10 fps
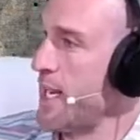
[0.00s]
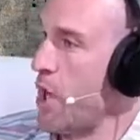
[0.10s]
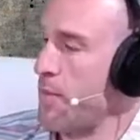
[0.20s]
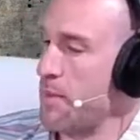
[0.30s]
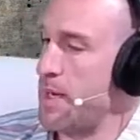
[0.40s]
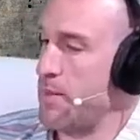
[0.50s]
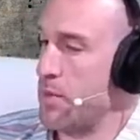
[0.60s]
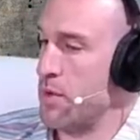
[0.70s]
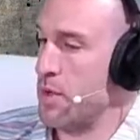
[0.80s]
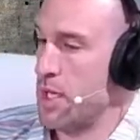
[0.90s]
and helping
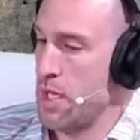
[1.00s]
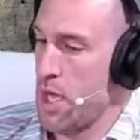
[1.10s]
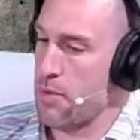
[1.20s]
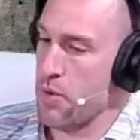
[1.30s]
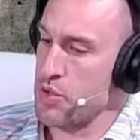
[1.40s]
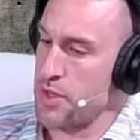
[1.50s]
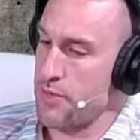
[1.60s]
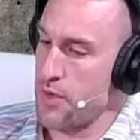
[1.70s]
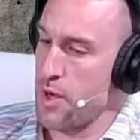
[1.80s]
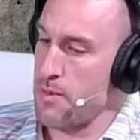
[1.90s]
people approach it
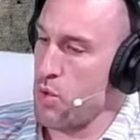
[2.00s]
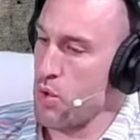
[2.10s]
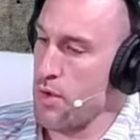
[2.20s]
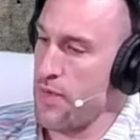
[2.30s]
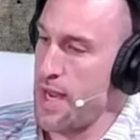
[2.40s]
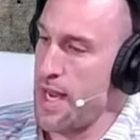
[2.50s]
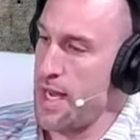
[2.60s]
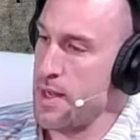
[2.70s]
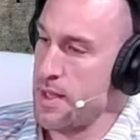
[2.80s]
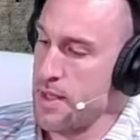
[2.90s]
from more of a